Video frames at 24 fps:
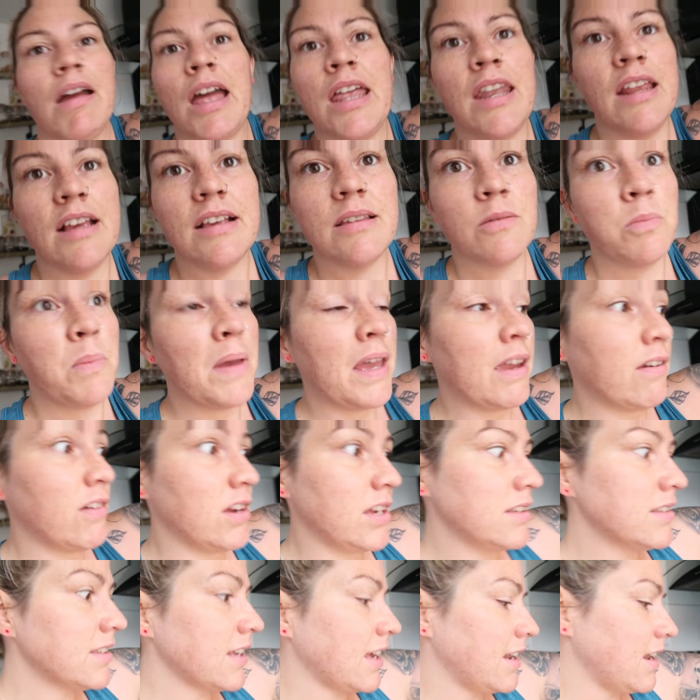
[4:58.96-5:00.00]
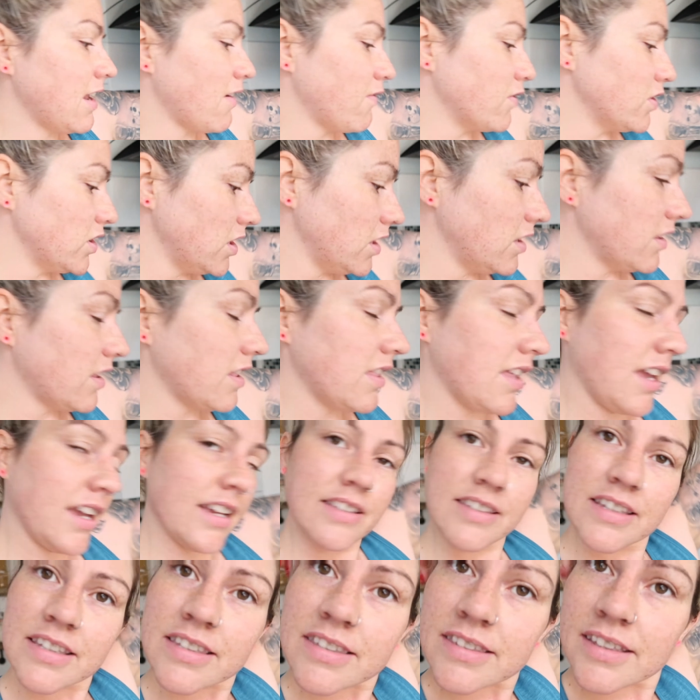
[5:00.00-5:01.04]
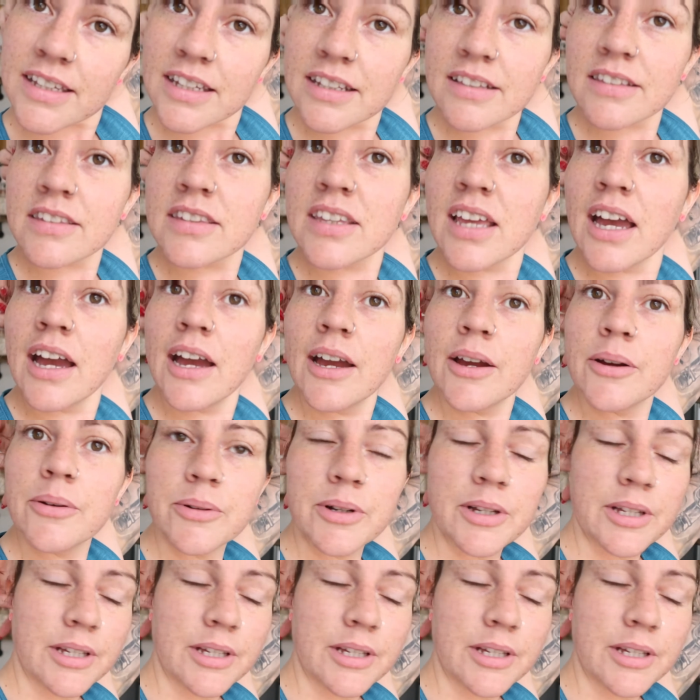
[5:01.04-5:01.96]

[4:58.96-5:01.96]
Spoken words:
an experience. I never knew that they existed. So